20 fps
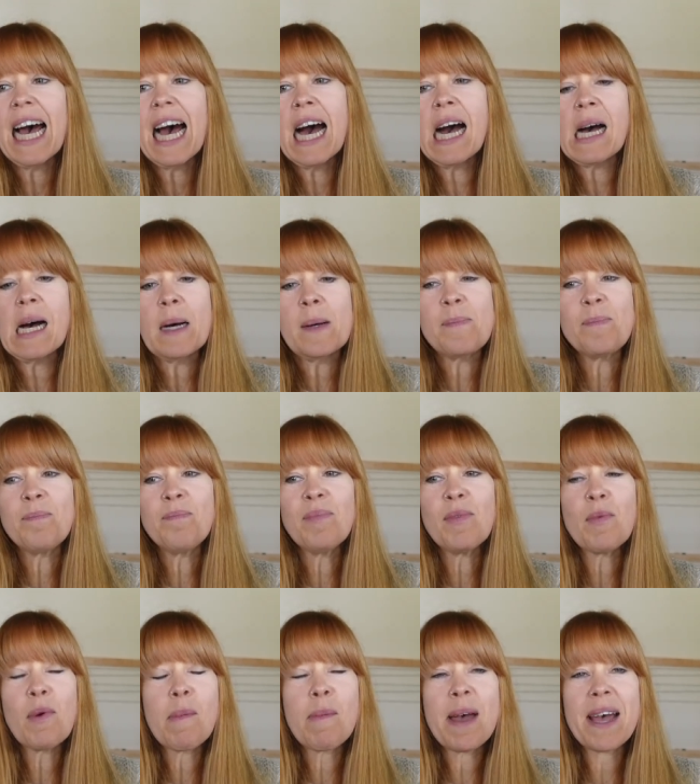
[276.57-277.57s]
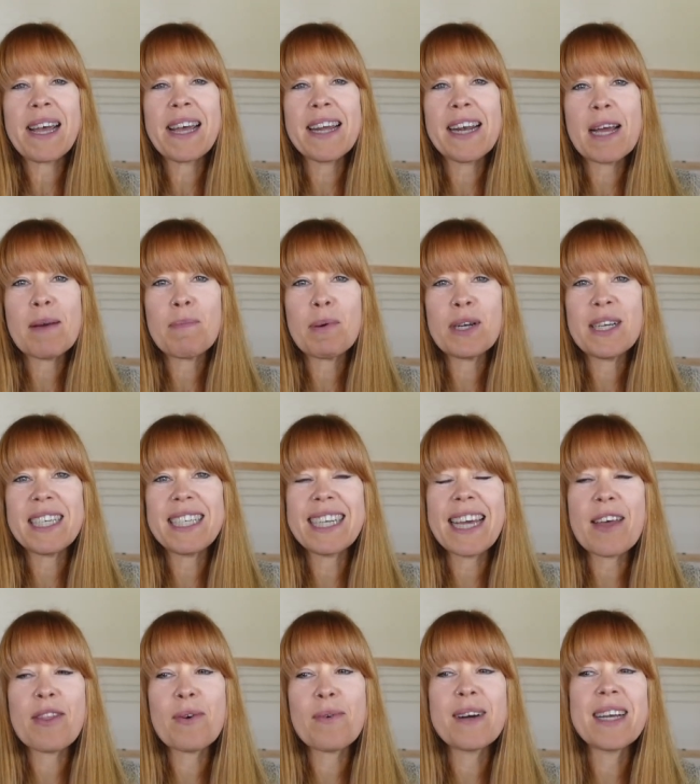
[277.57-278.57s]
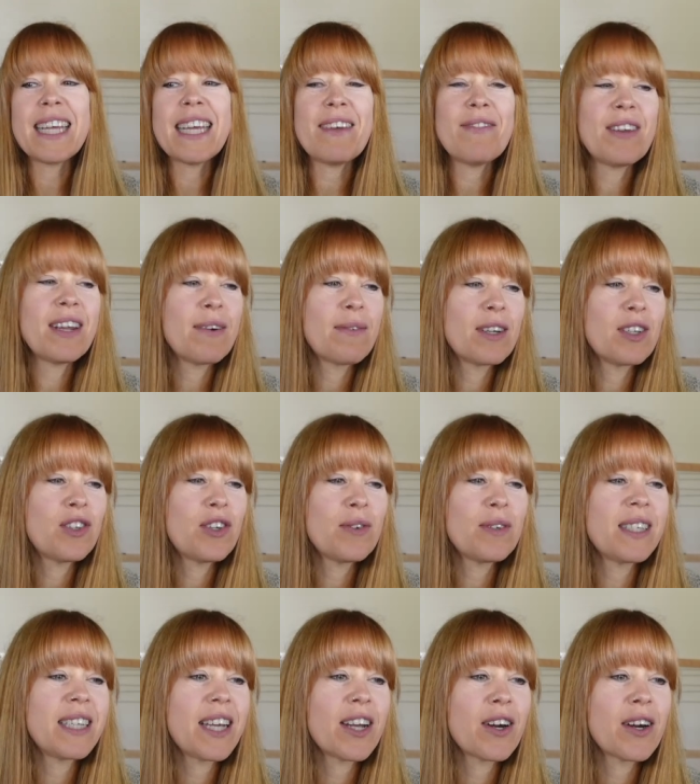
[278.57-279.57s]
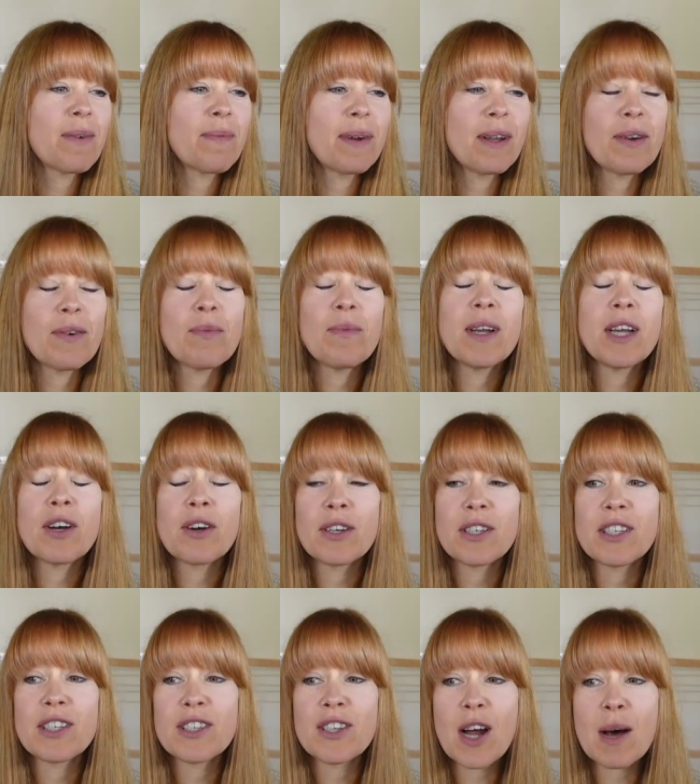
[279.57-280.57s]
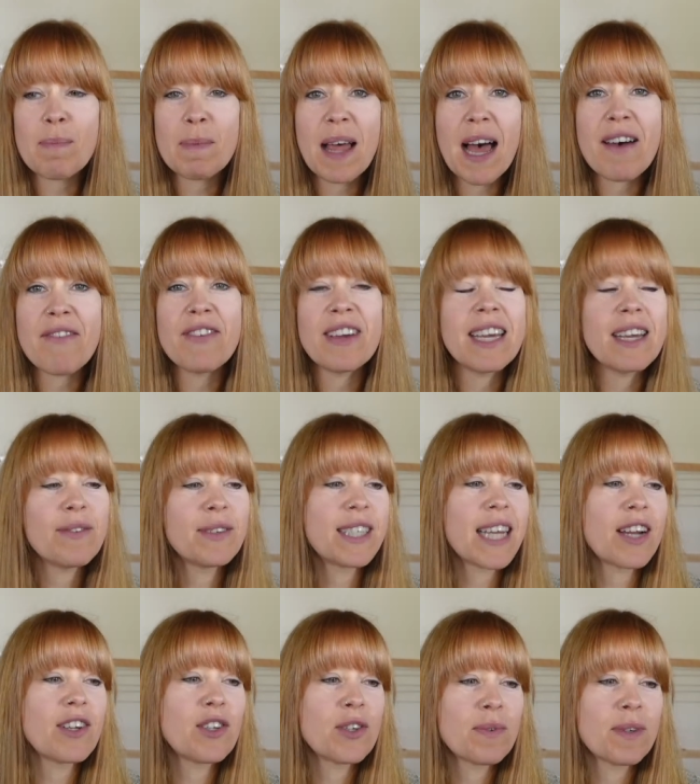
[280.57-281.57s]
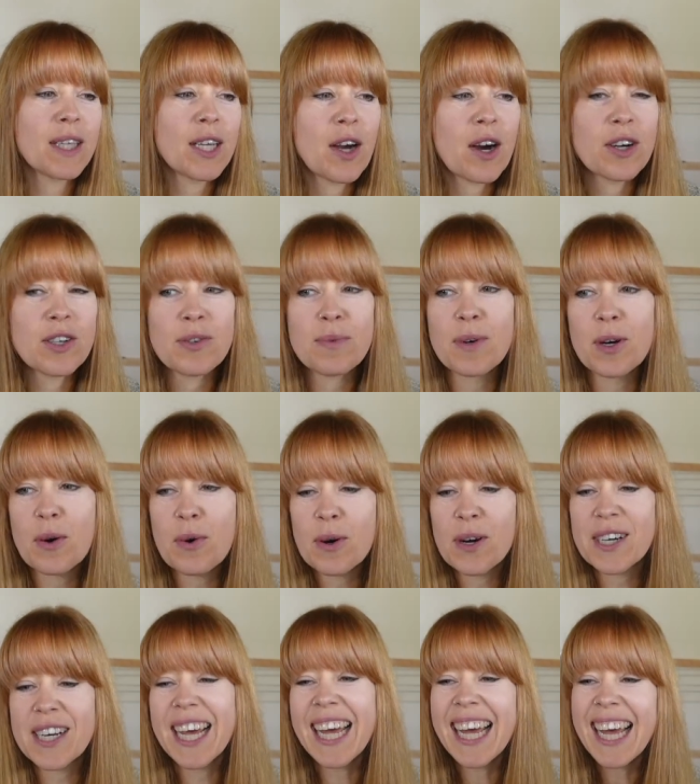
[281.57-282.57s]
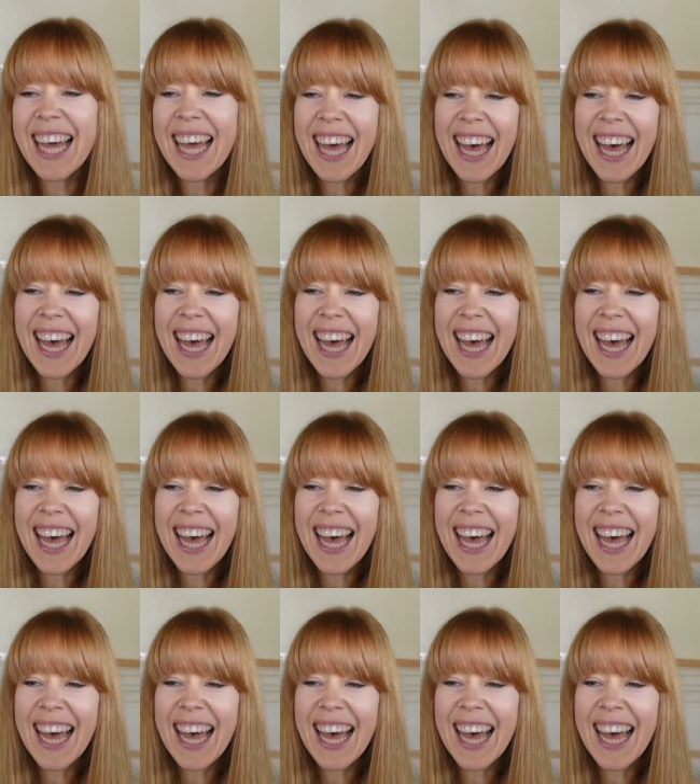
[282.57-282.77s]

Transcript: Um, Rebecca and I put it together one evening when she was here, and we, we couldn't stop laughing. It was actually really hard to record.